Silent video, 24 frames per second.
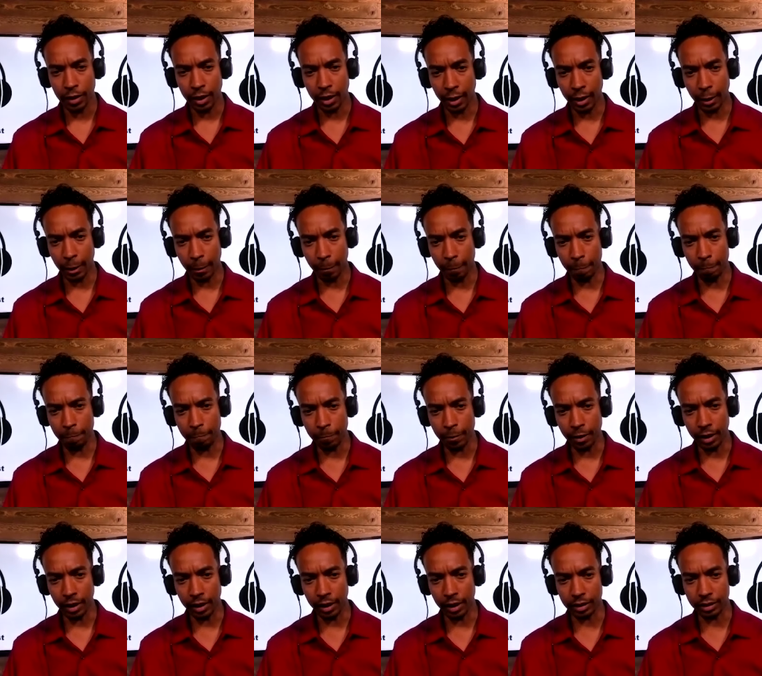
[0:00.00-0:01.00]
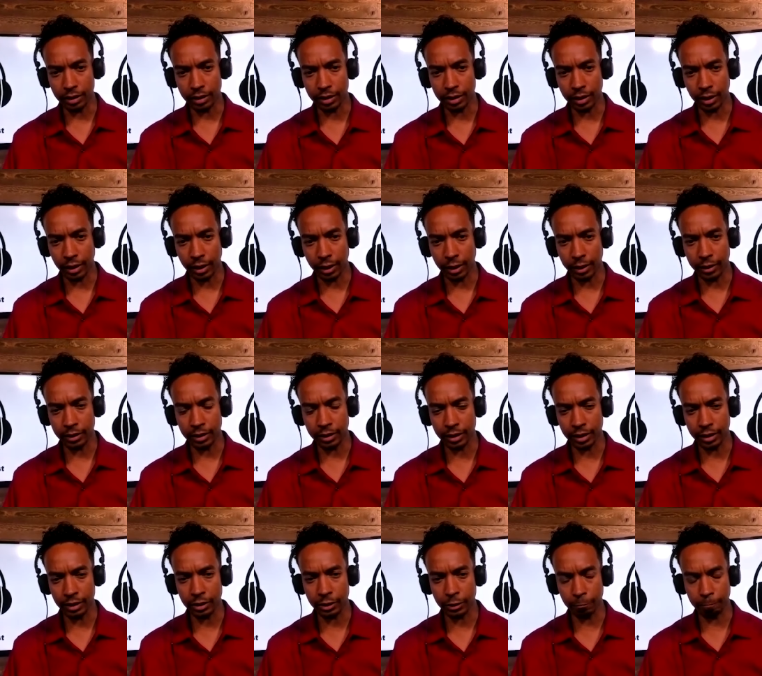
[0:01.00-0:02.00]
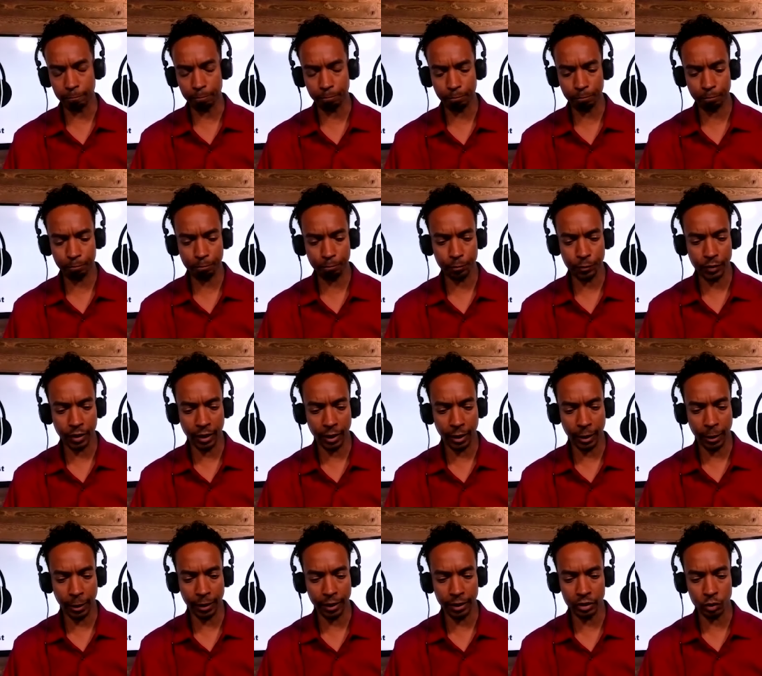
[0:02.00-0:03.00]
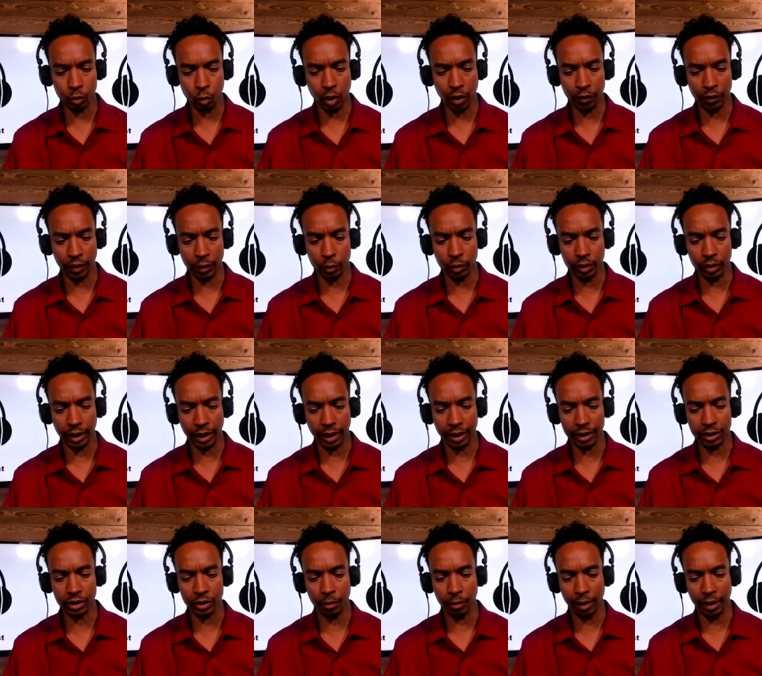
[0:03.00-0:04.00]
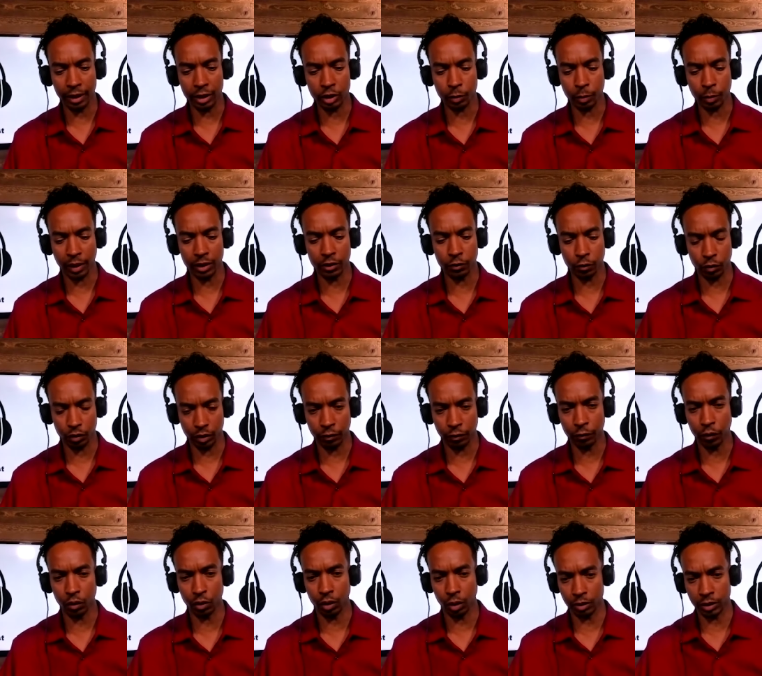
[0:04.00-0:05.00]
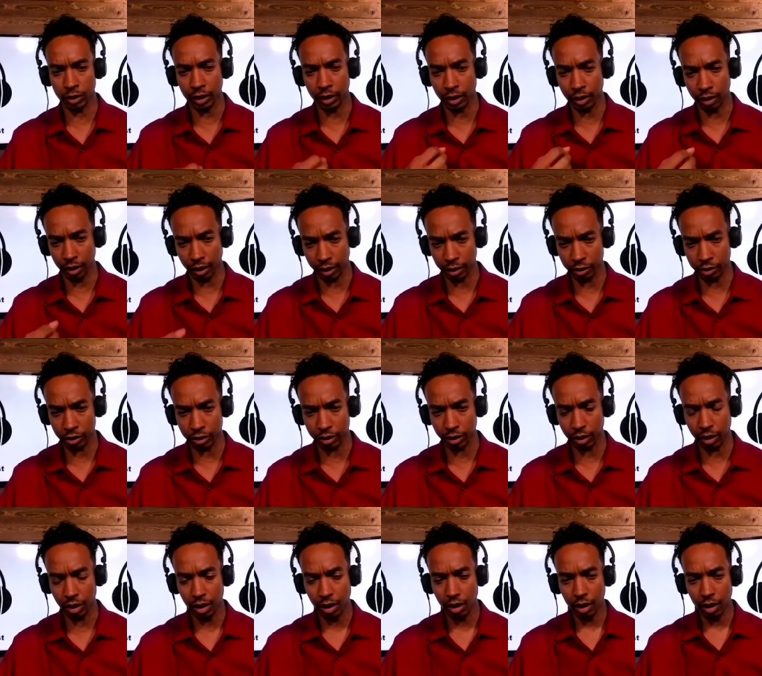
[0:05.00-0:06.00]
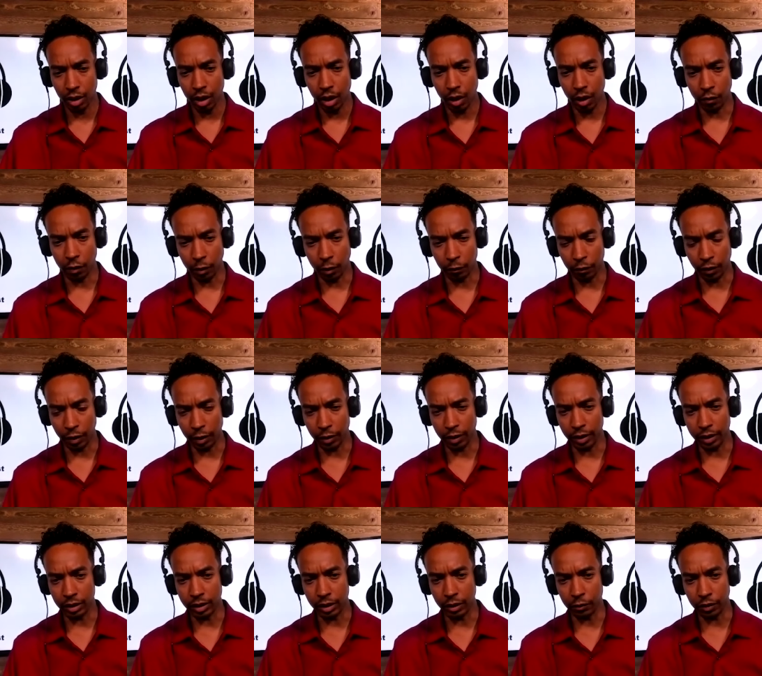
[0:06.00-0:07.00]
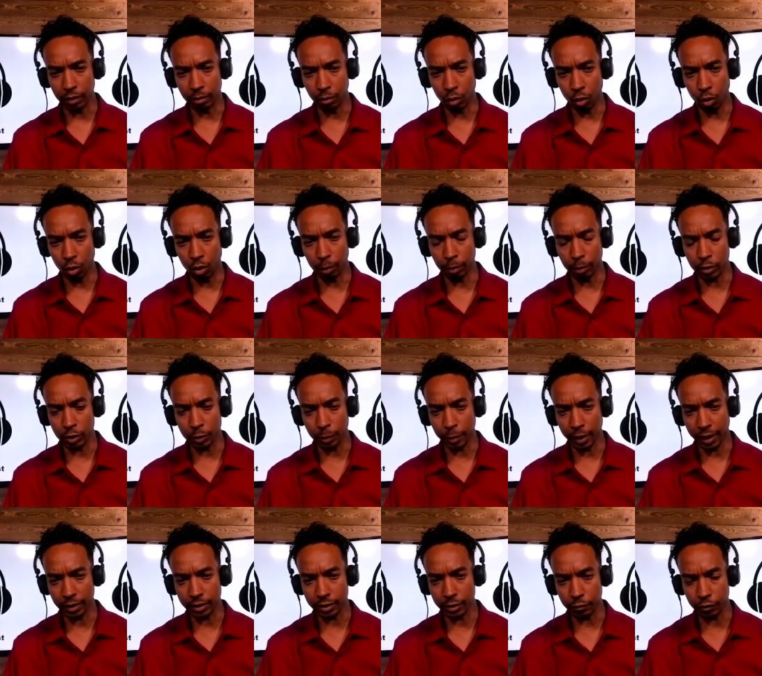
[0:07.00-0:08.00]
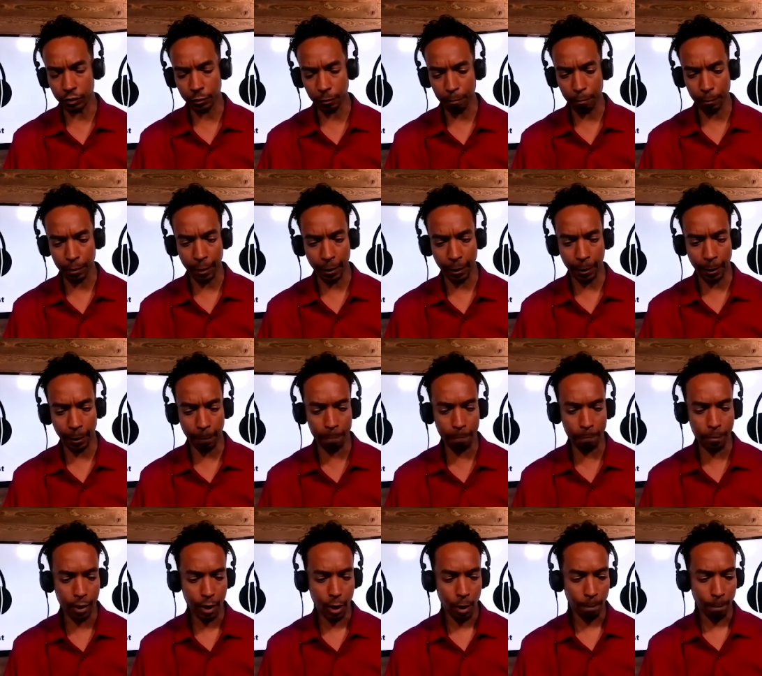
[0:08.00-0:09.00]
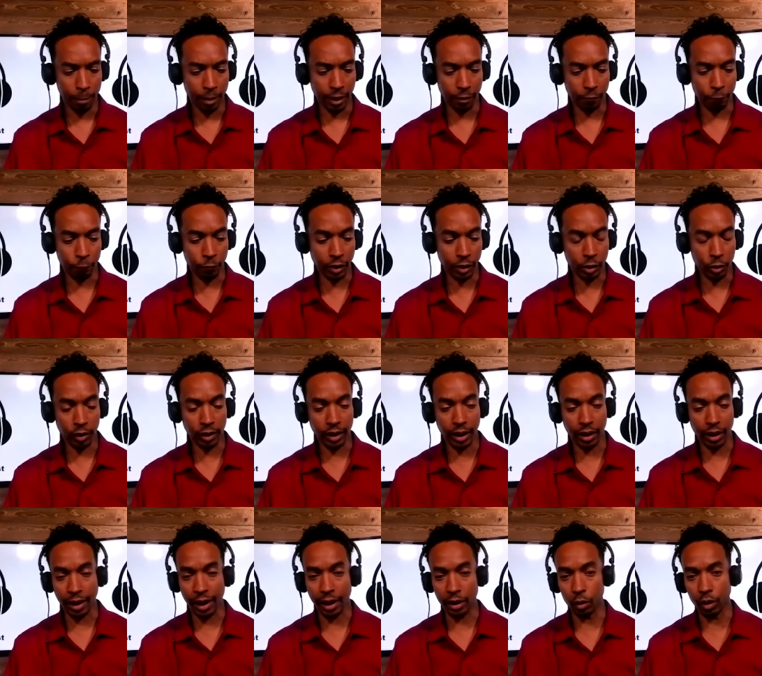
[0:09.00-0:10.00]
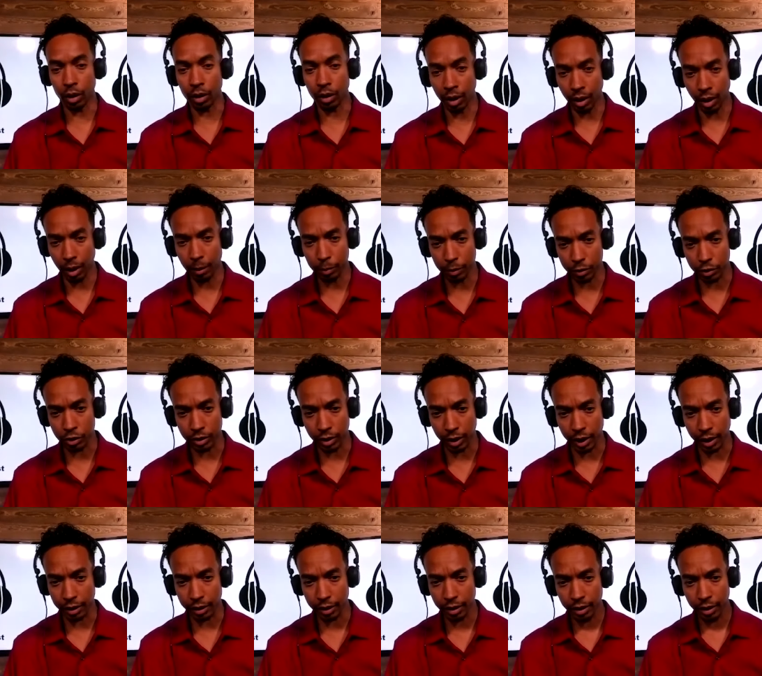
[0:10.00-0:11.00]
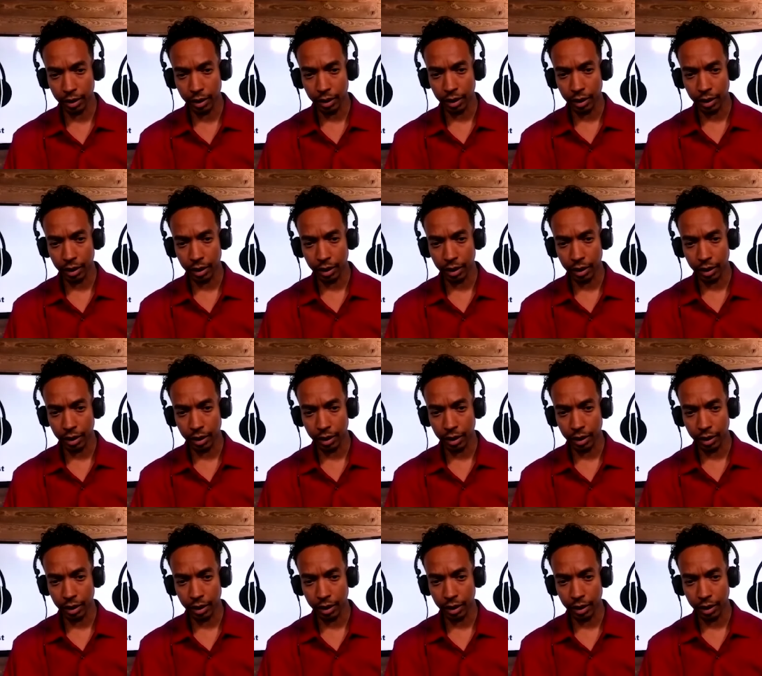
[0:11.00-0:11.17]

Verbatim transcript: um, in its uh, system. Uh, is one that really has to make space for the full articulation of our varying different moral perspectives. Um, but figuring out how to accomplish that